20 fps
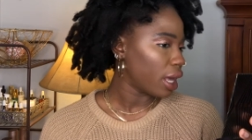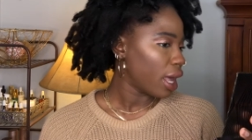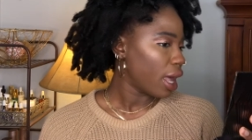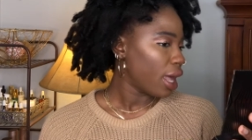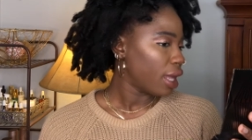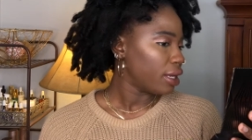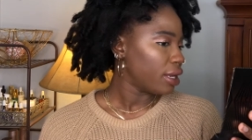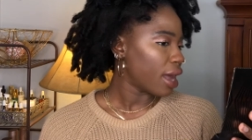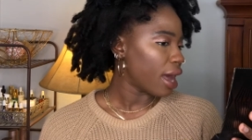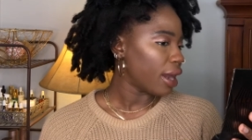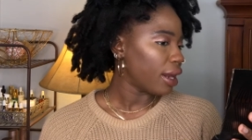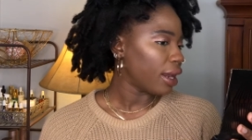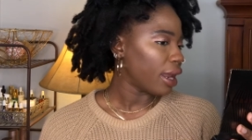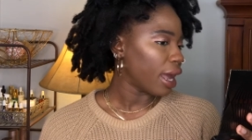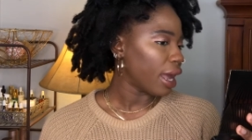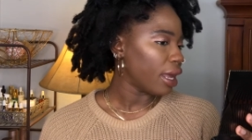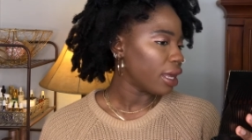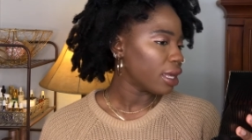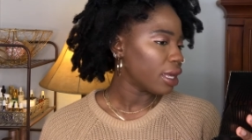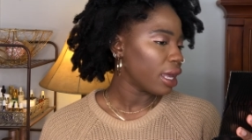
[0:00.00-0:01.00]
that
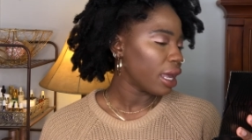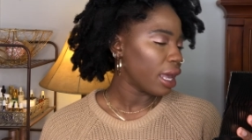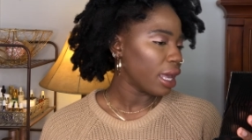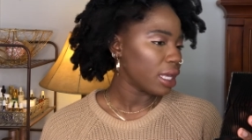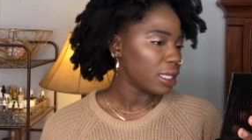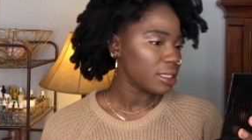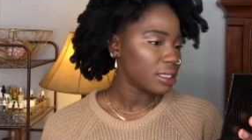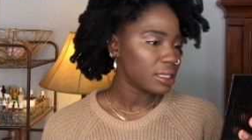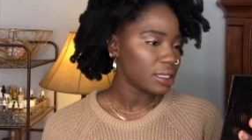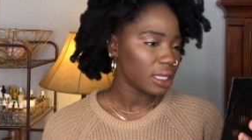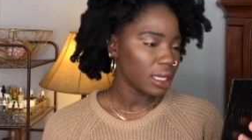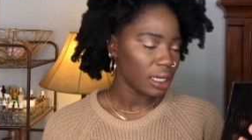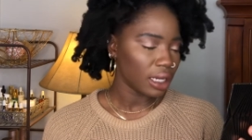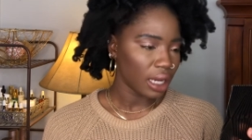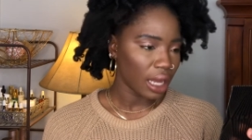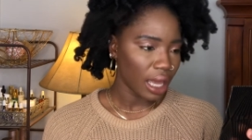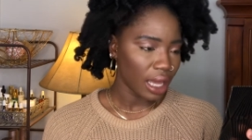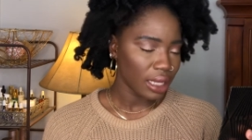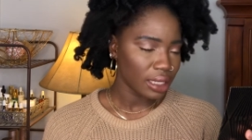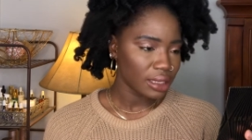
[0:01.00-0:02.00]
like a
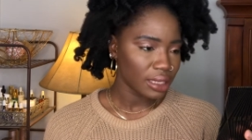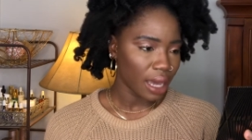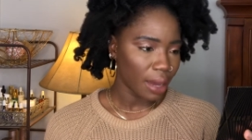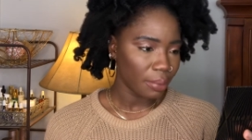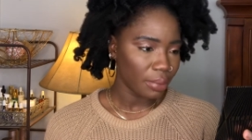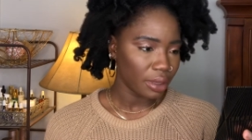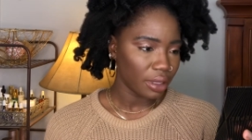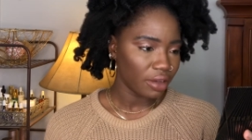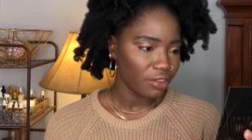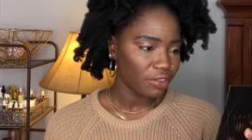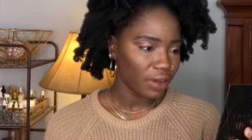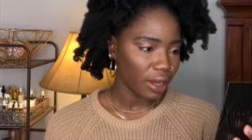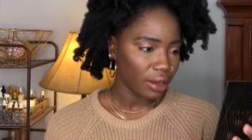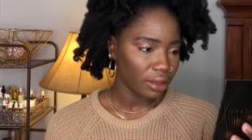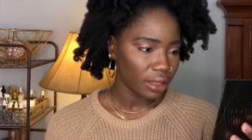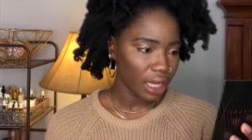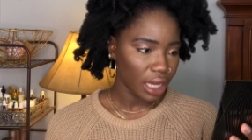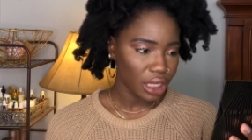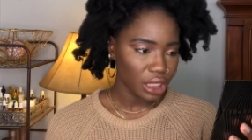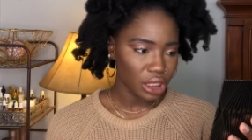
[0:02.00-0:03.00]
skin-like type of
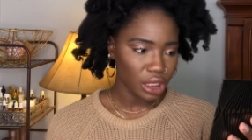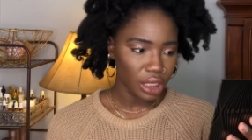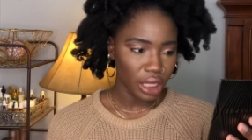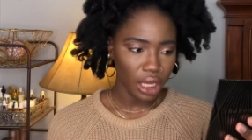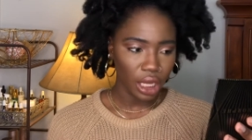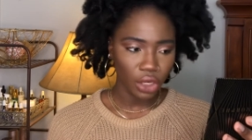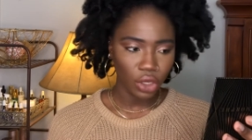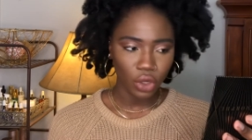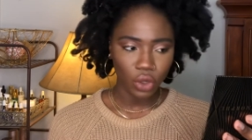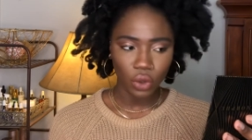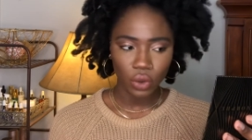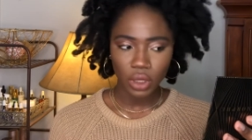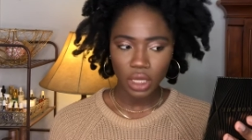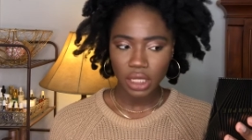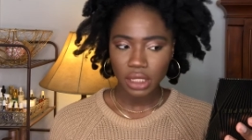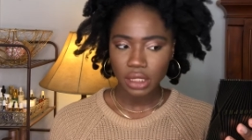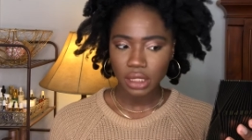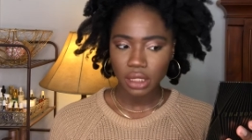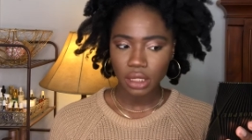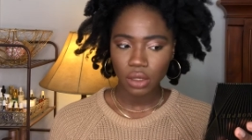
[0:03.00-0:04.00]
foundation. You know, they
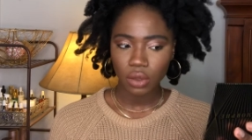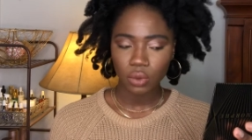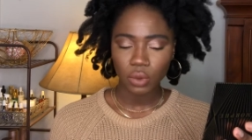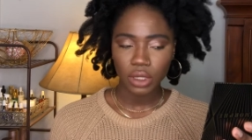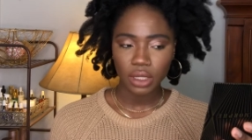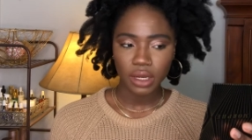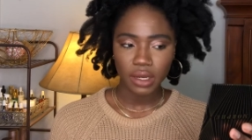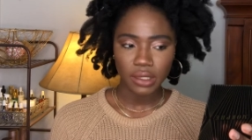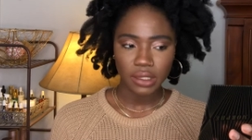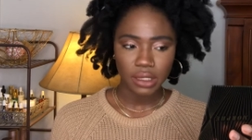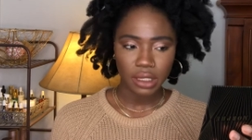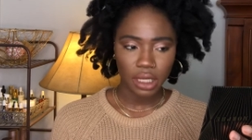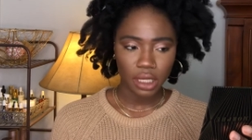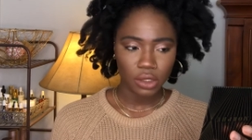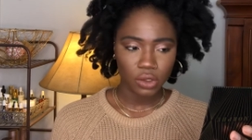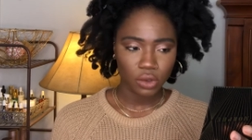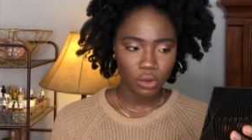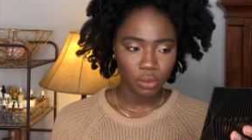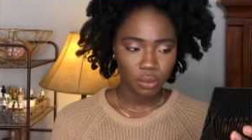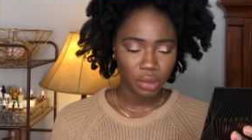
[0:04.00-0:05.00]
still want their skin
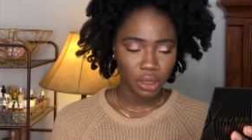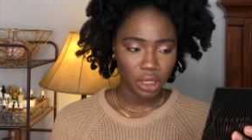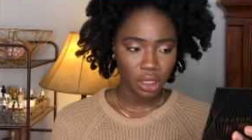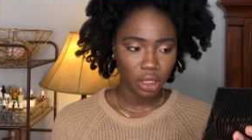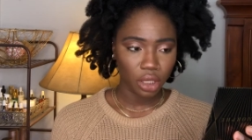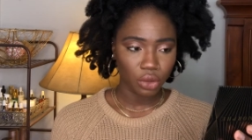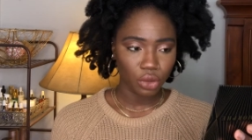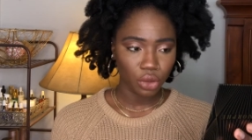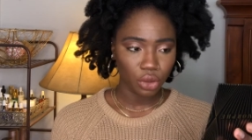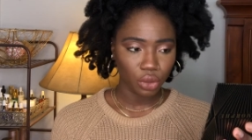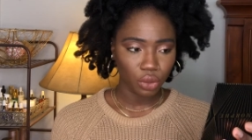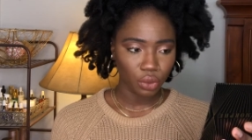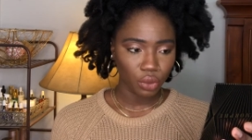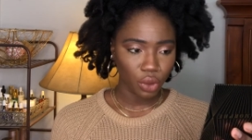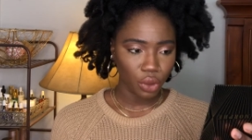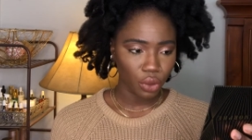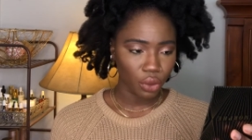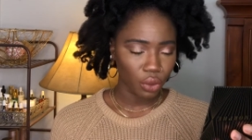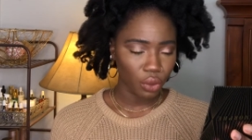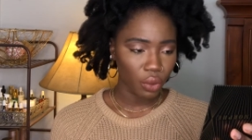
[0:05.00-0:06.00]
to peek
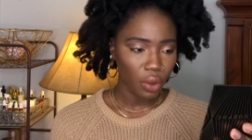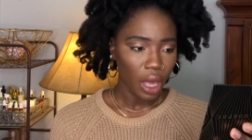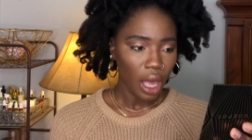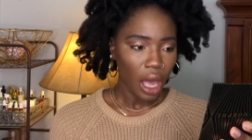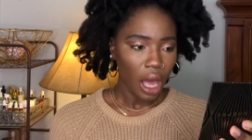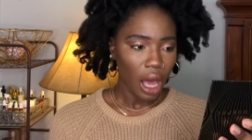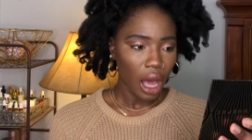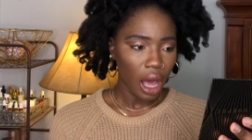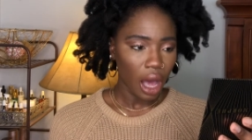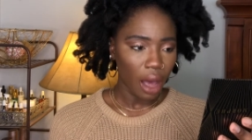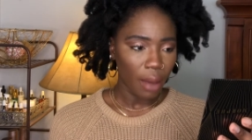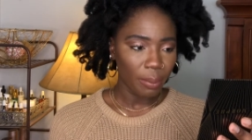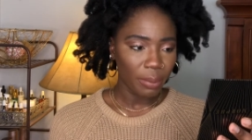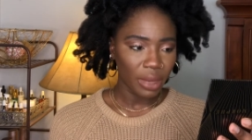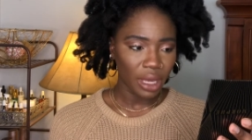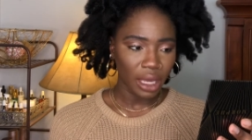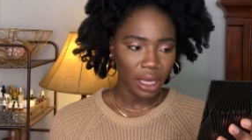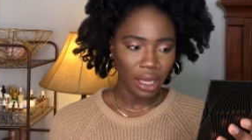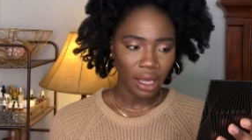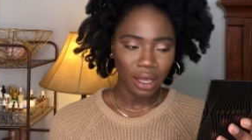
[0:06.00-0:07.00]
through.
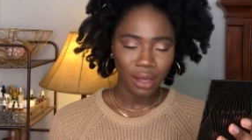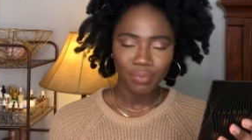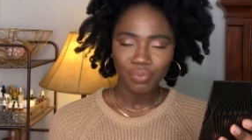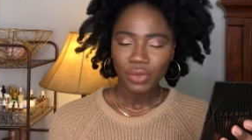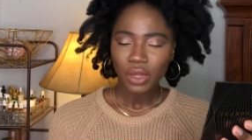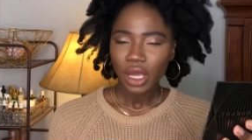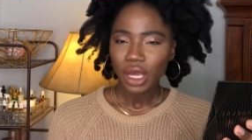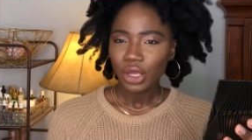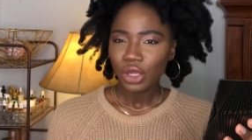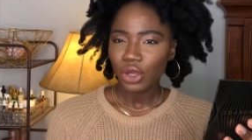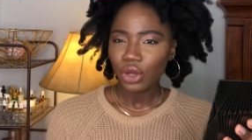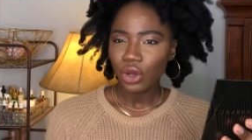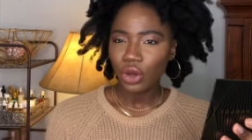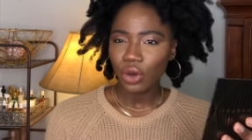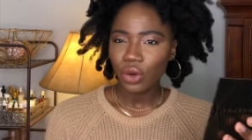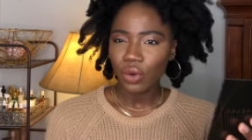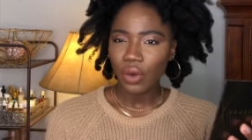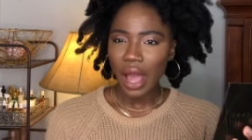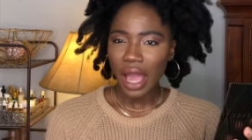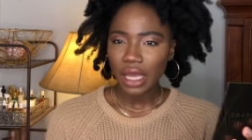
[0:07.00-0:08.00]
Me, you
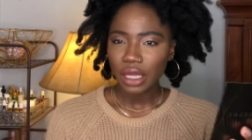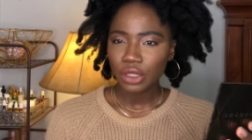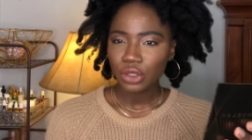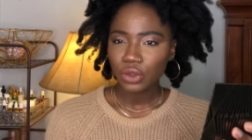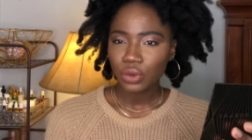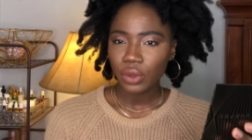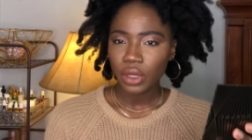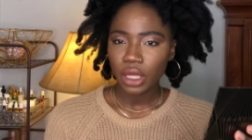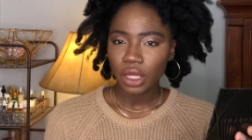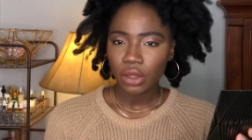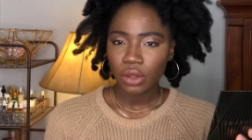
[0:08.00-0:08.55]
know, I could do either